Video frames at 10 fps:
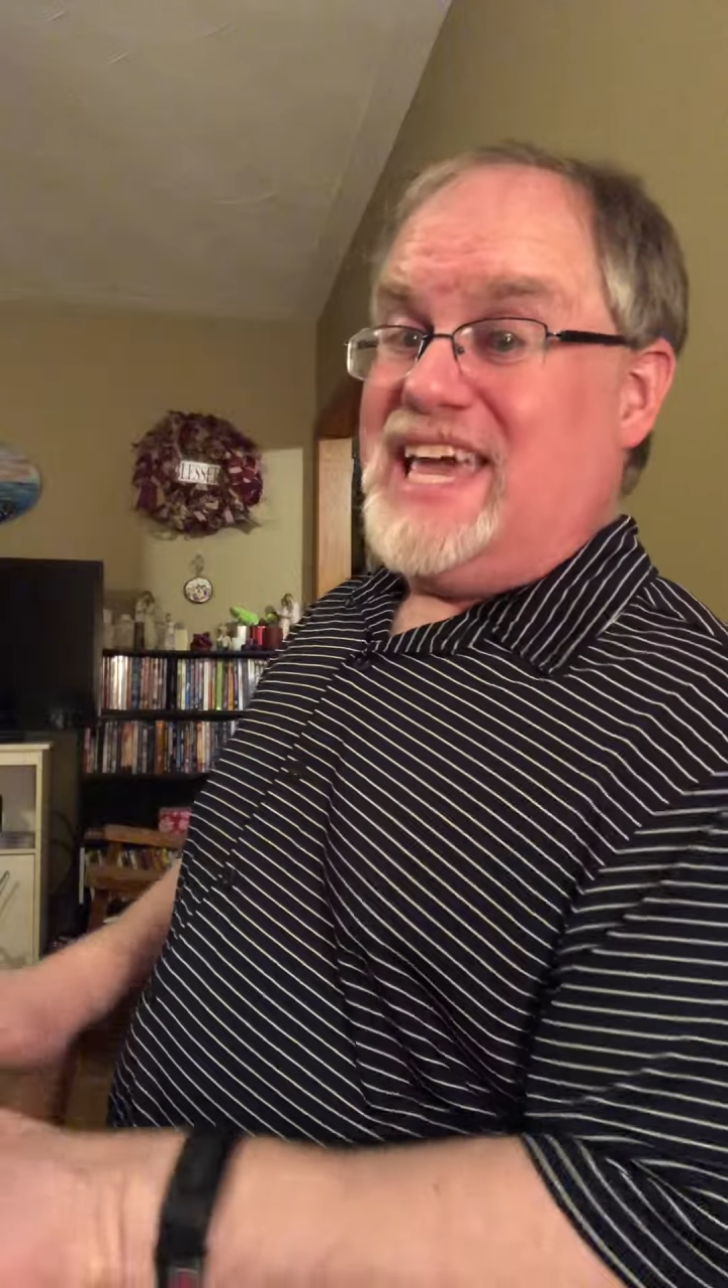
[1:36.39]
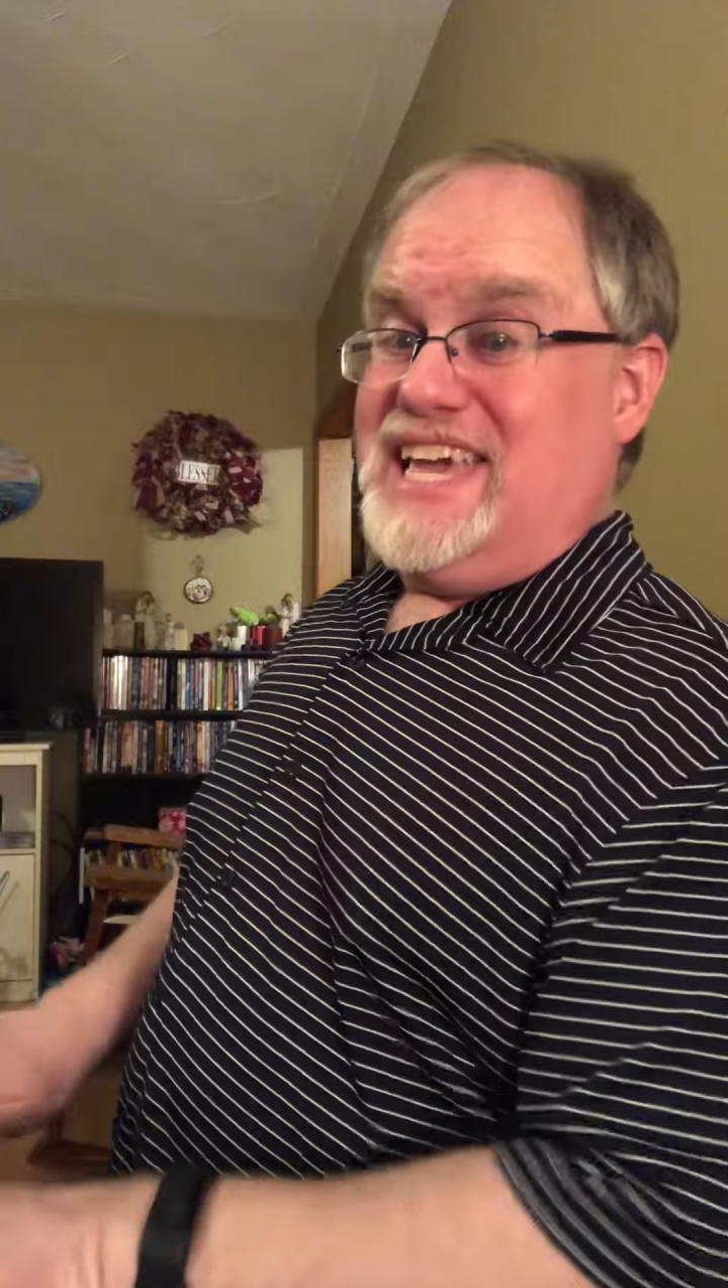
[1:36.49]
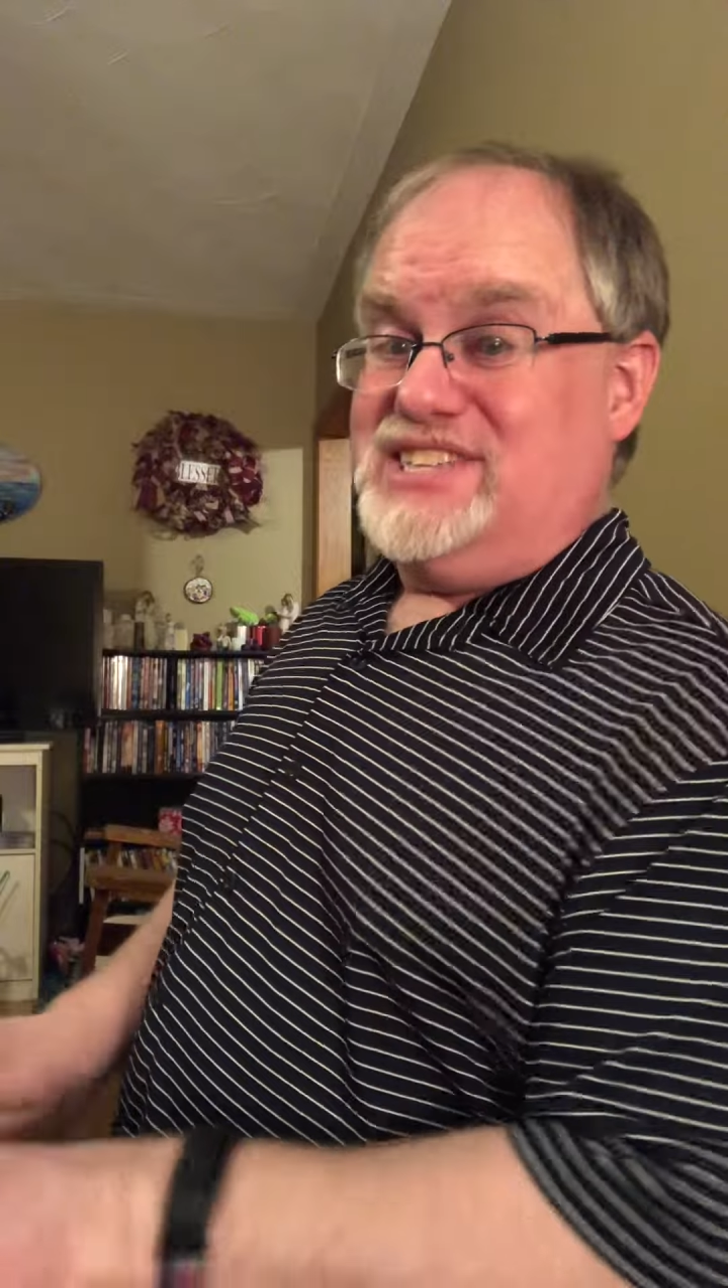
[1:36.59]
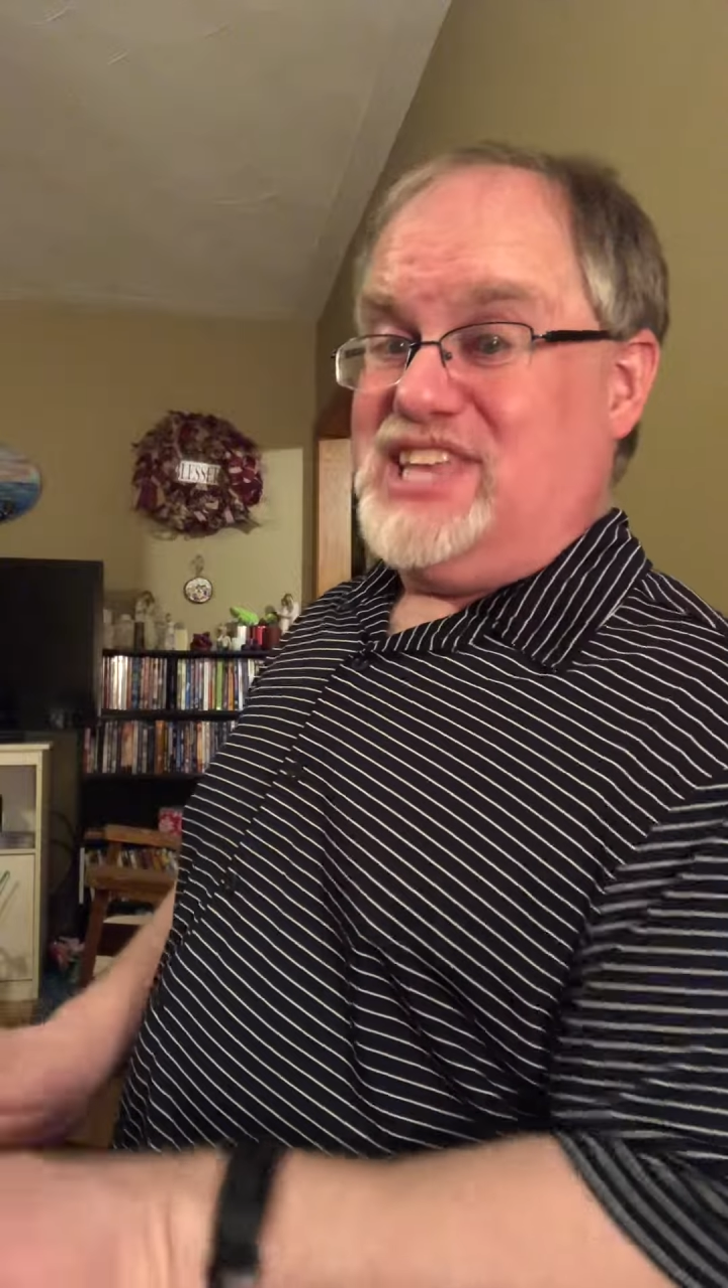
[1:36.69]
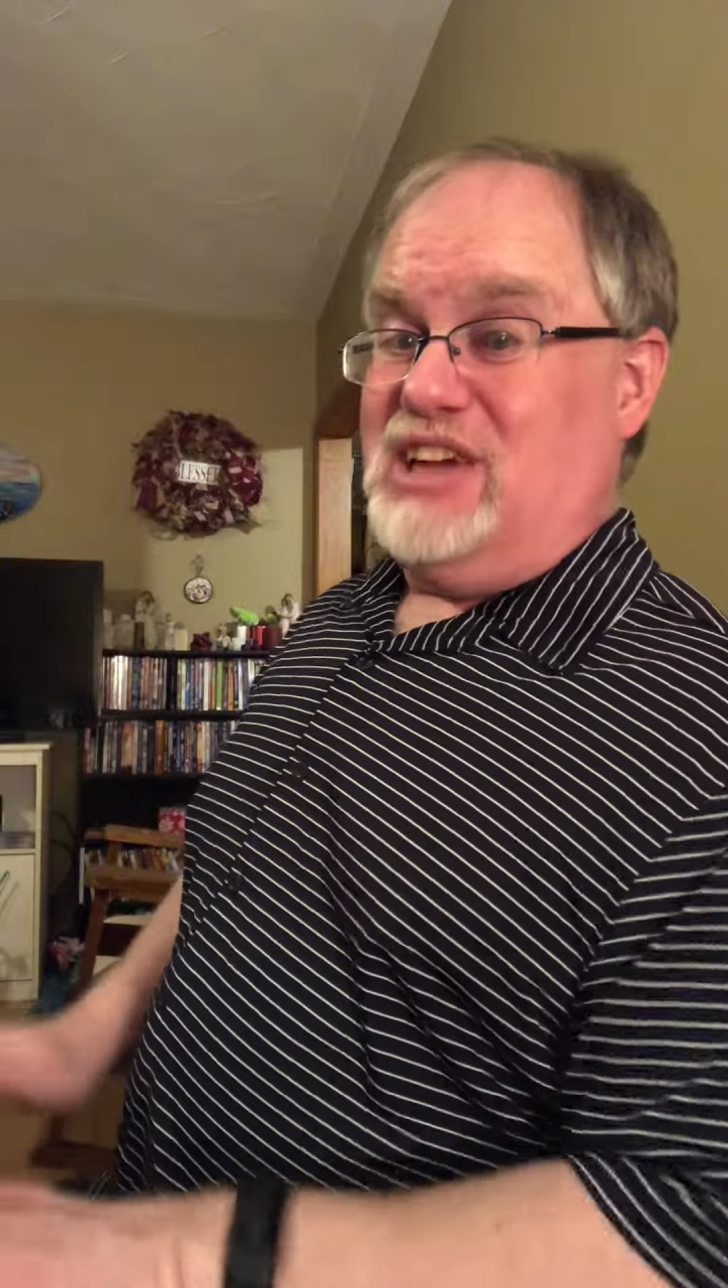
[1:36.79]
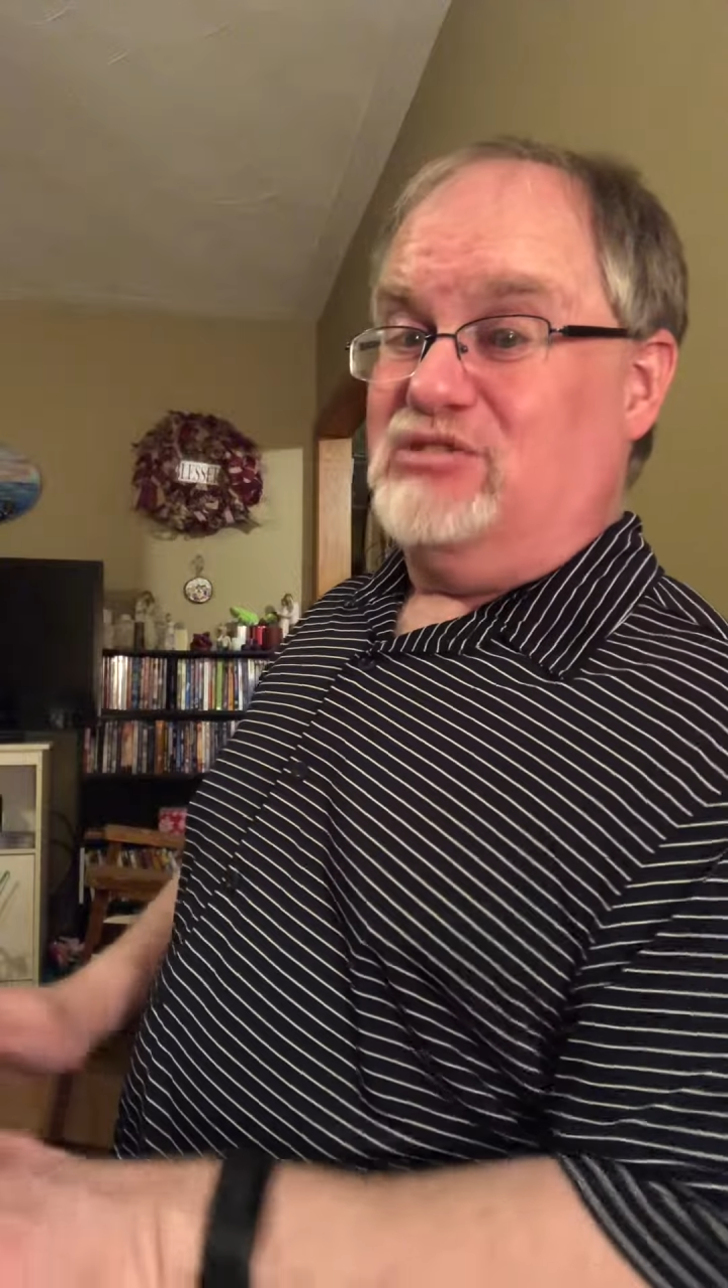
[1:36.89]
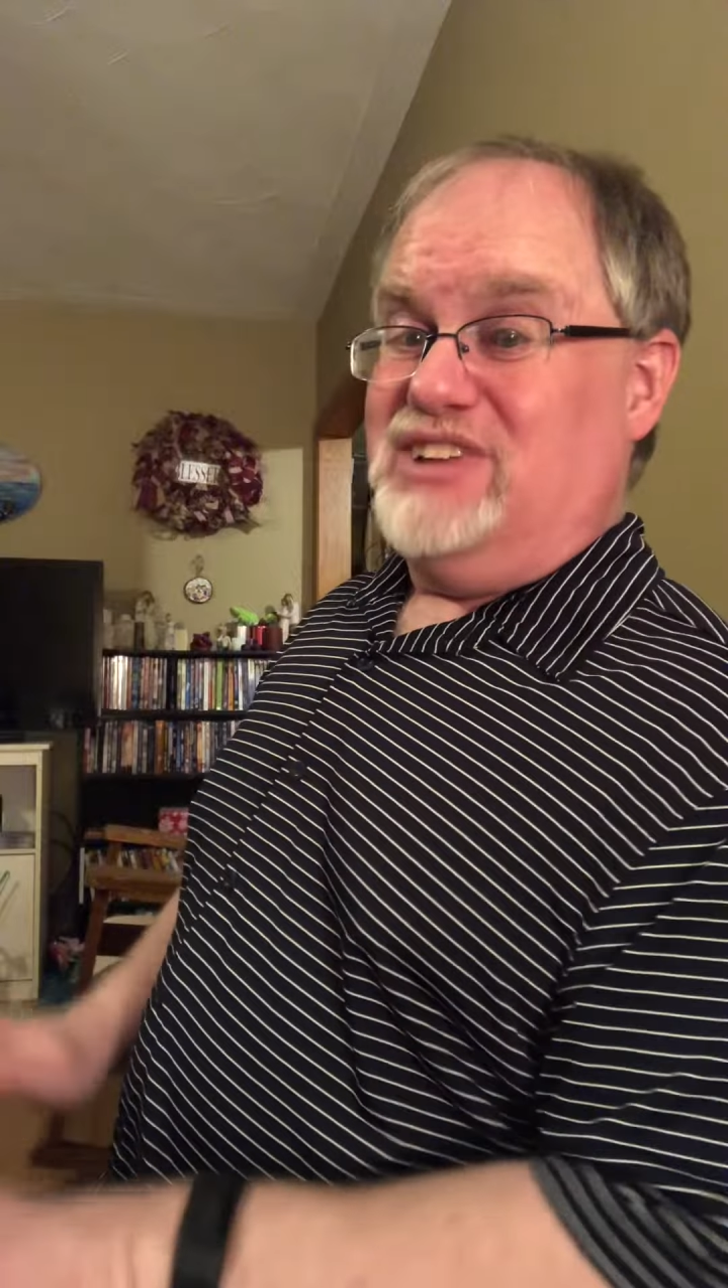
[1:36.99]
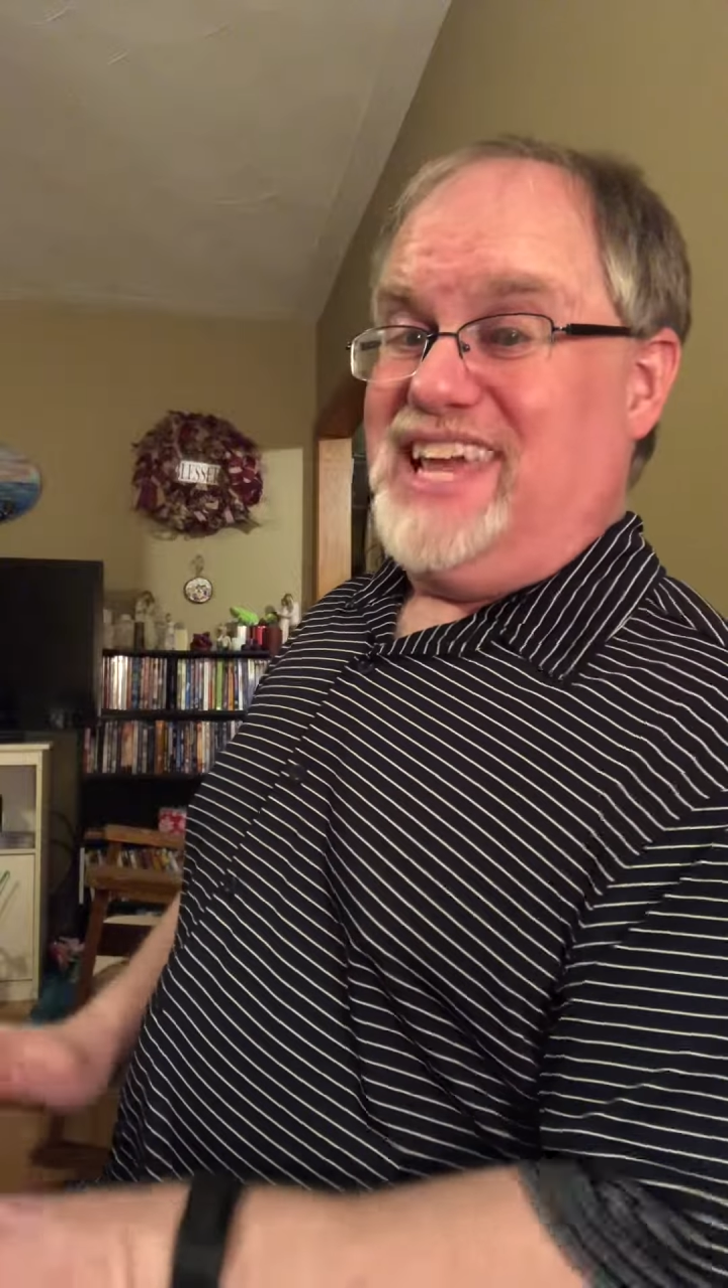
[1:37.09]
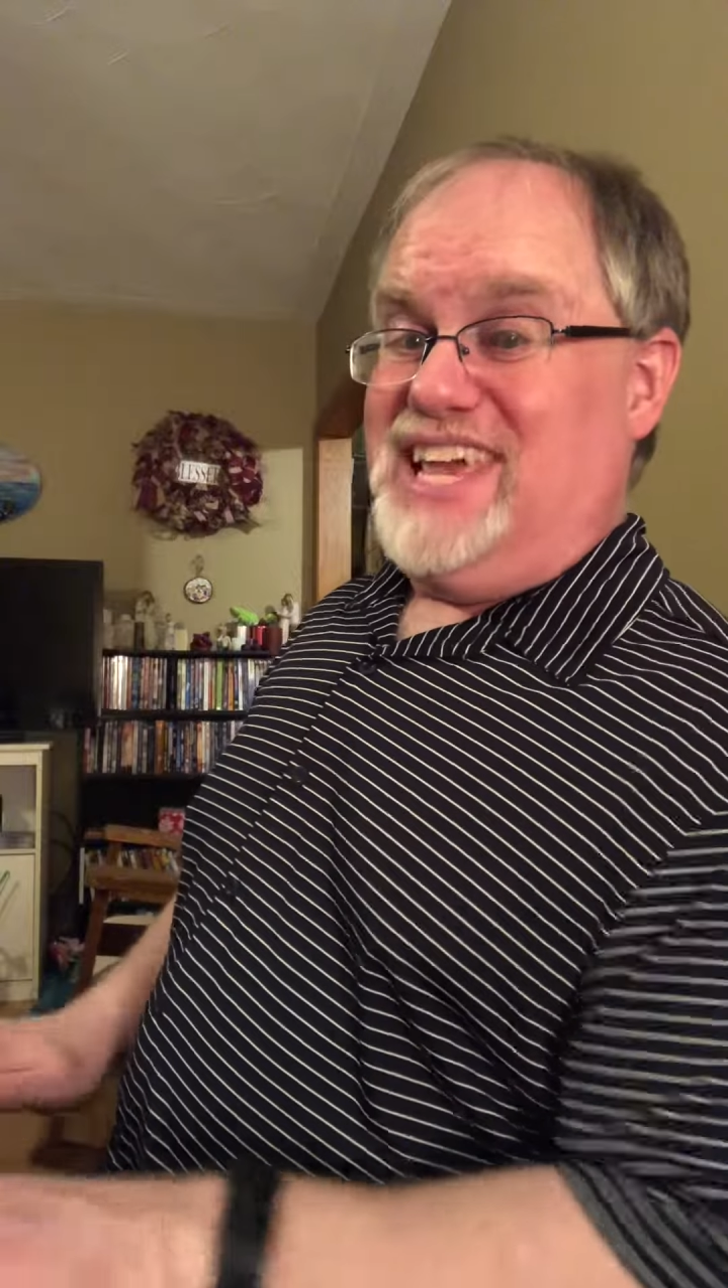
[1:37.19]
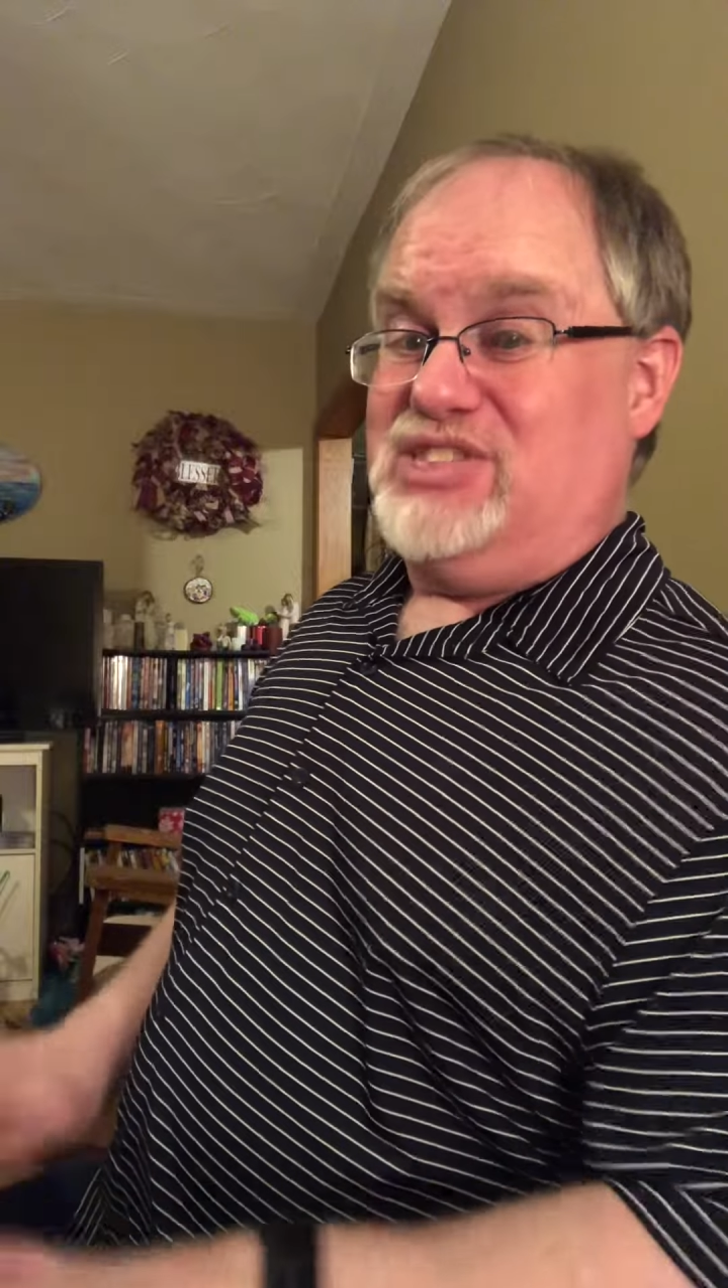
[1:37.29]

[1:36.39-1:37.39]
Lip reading: is the only